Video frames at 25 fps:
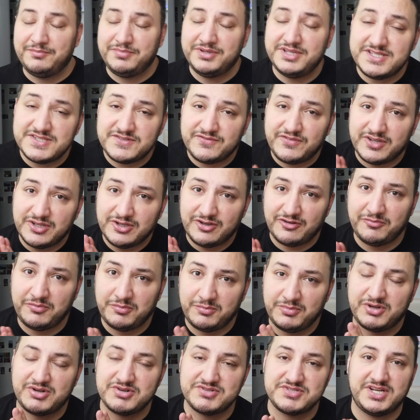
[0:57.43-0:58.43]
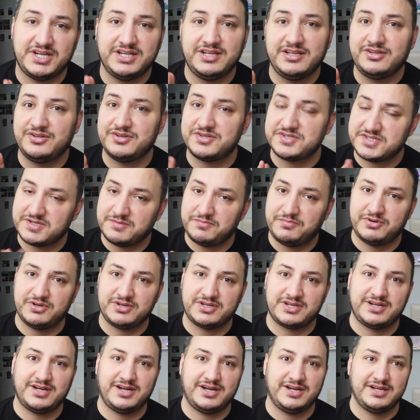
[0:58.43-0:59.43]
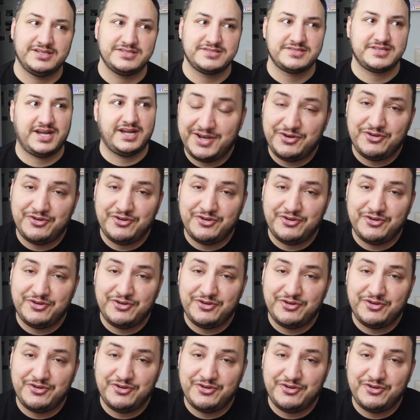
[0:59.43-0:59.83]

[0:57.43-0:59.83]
please follow me because I need your support, guys.